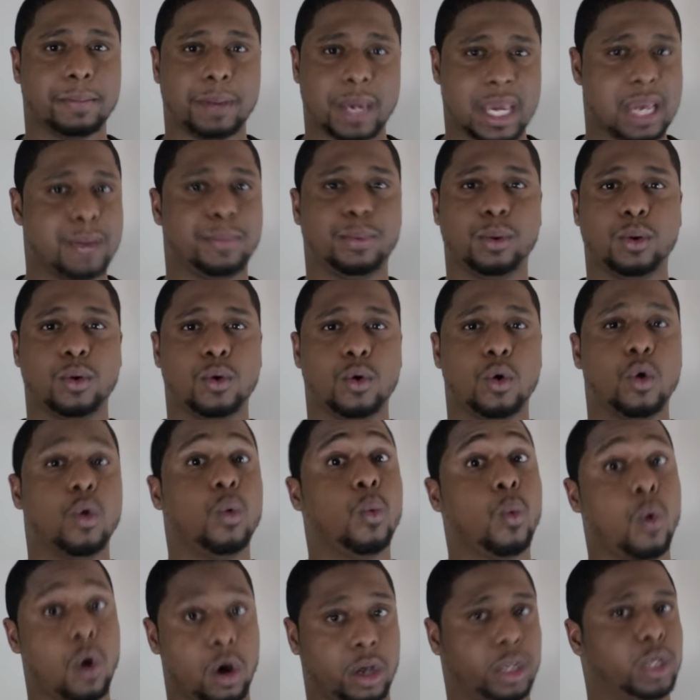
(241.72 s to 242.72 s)
people who
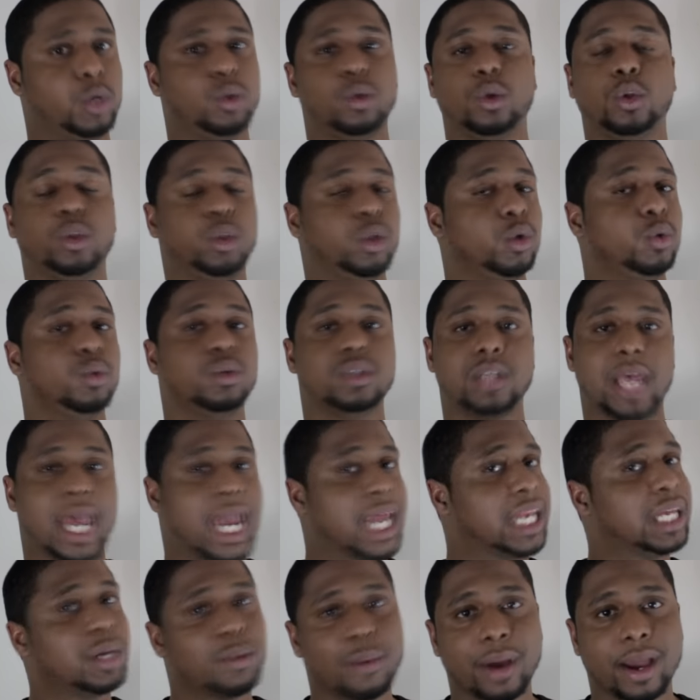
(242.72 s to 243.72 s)
want you to lose
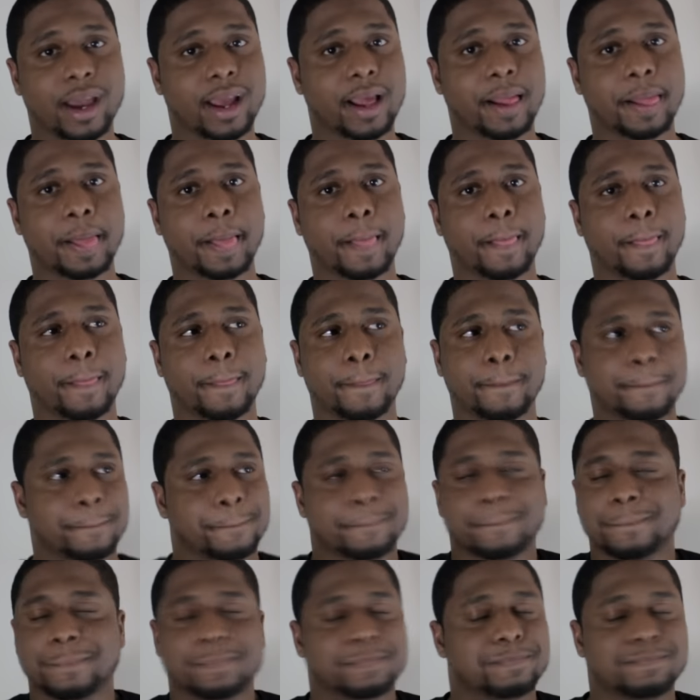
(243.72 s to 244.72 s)
anyway,
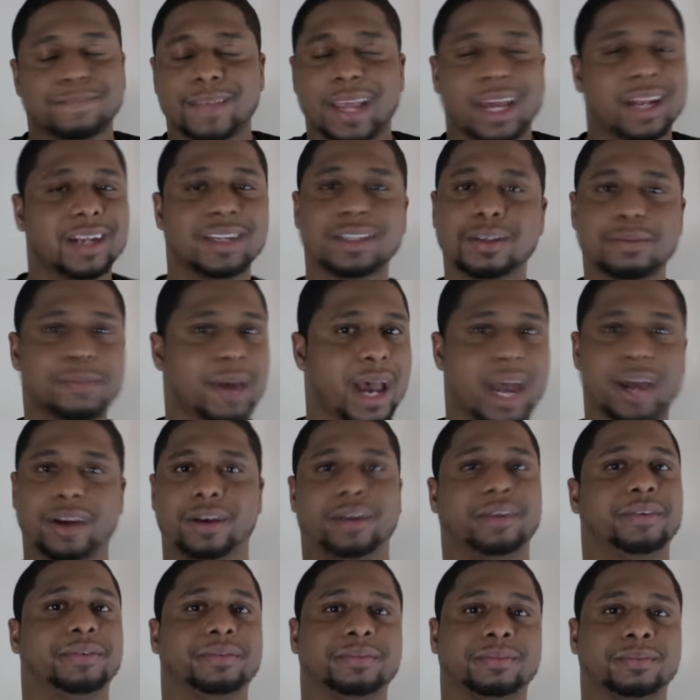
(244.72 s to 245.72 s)
that doesn't
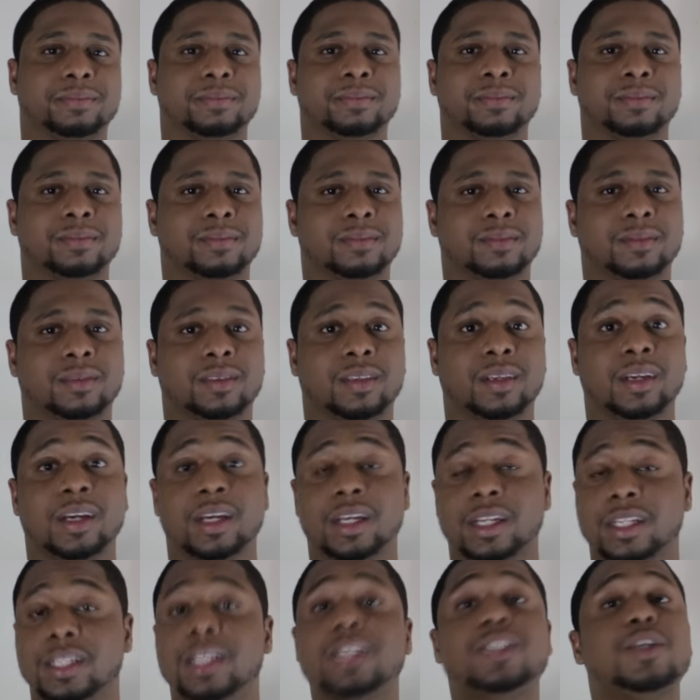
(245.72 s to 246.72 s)
matter.
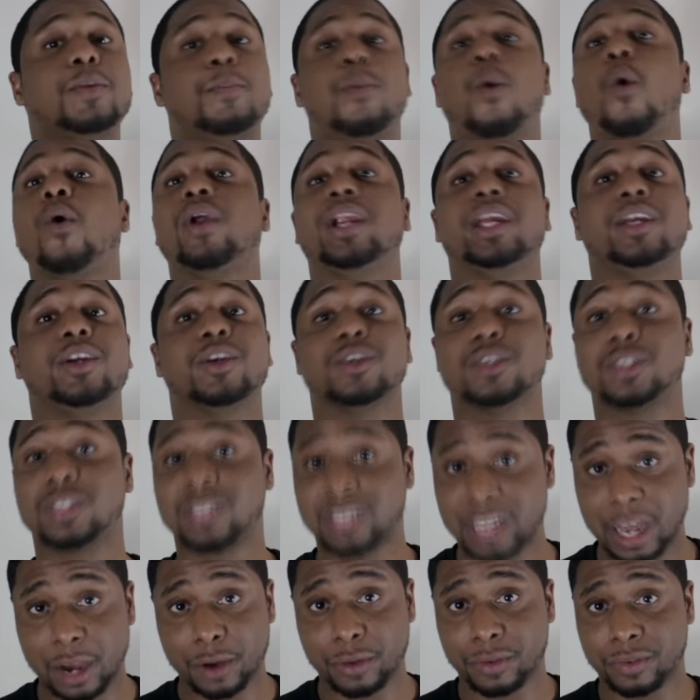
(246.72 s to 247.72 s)
Disappointing
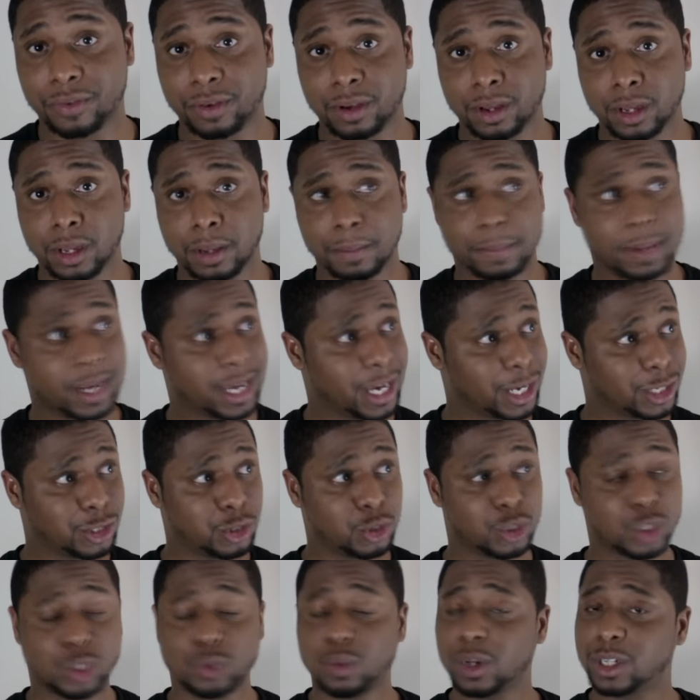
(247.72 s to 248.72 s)
yourself because
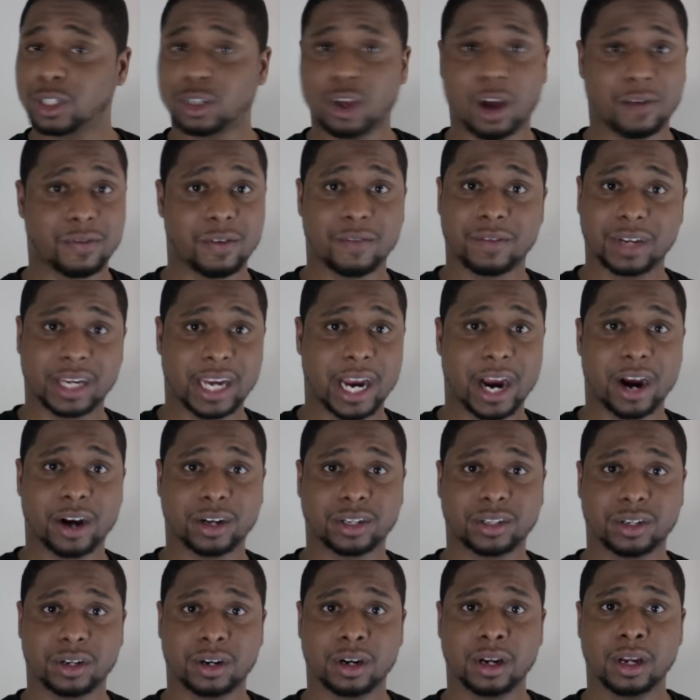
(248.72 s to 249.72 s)
you switched off of a
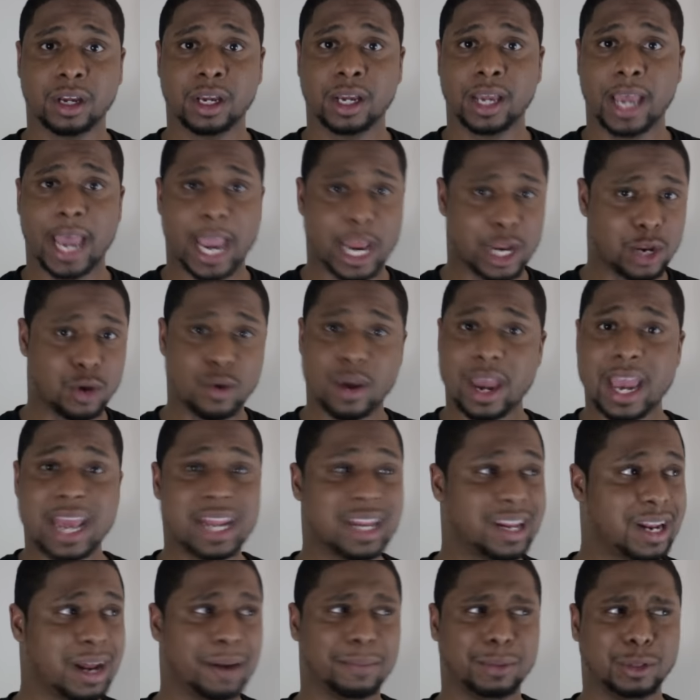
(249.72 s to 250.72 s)
character and you
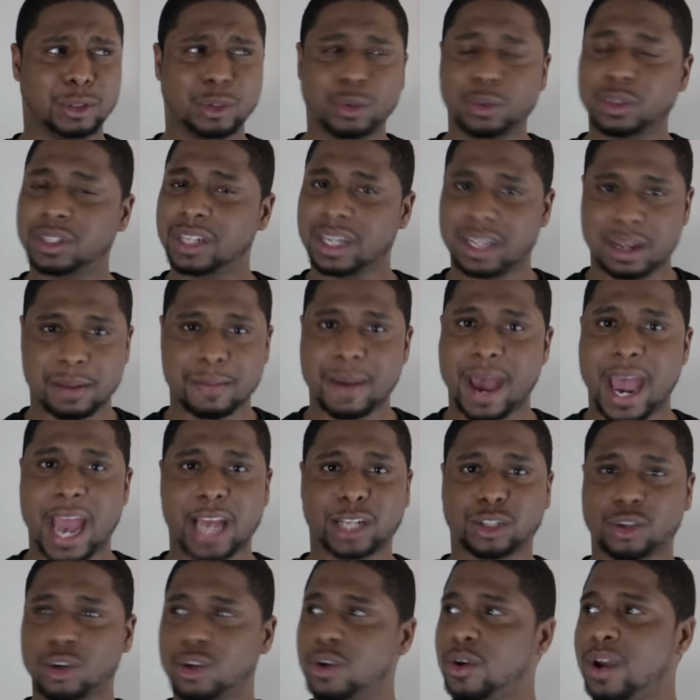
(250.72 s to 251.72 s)
ended up losing the
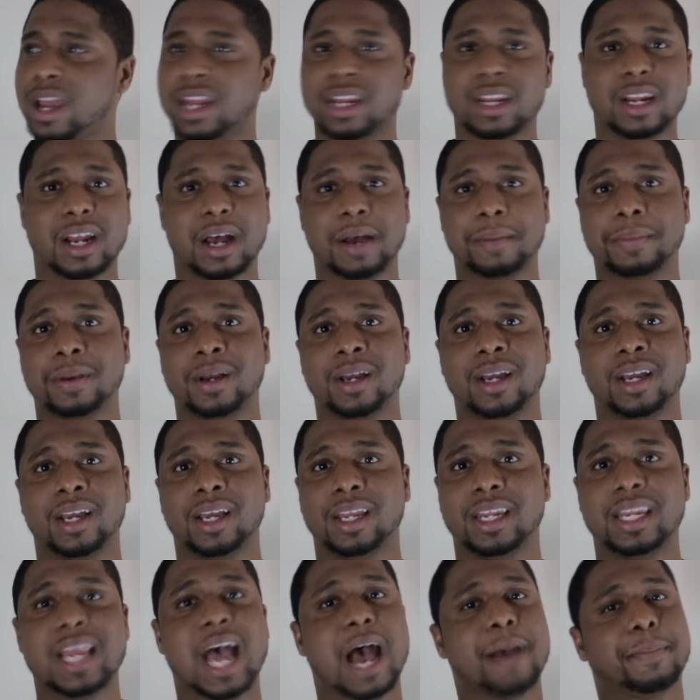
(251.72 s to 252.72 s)
match or you ended up
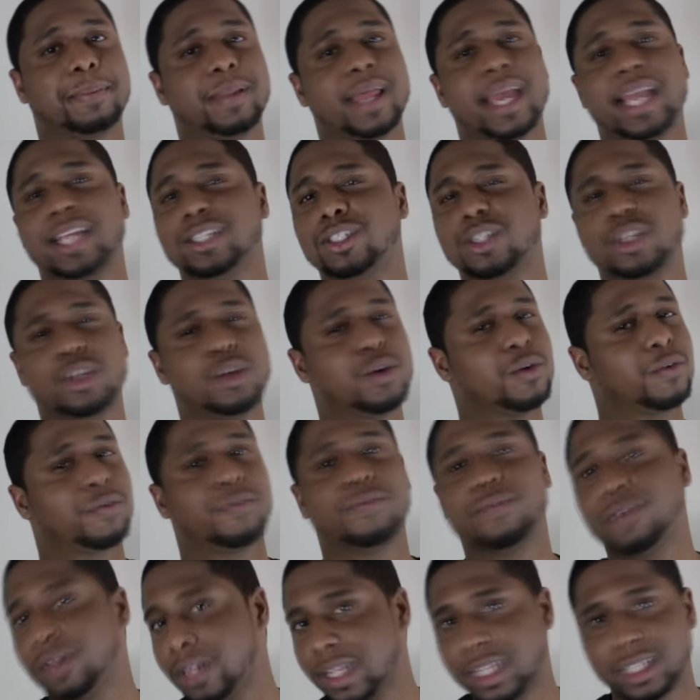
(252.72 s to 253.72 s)
not playing to your
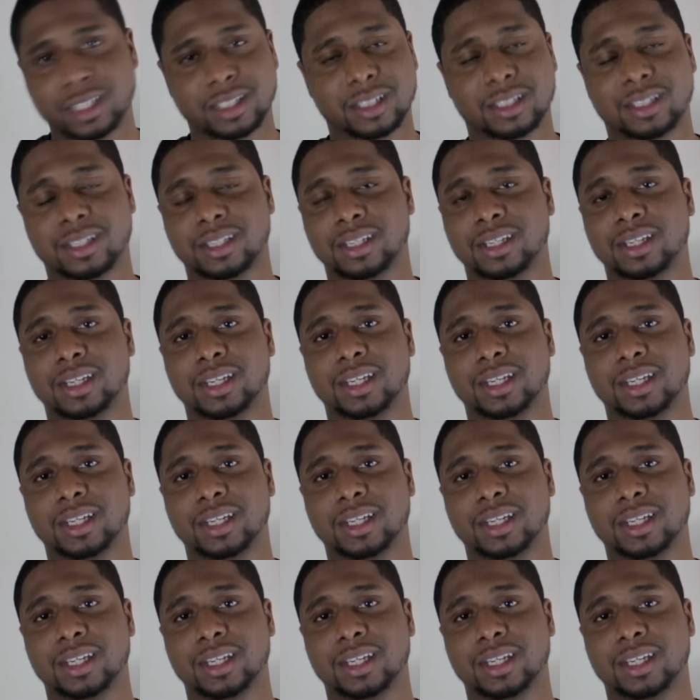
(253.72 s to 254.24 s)
fullest,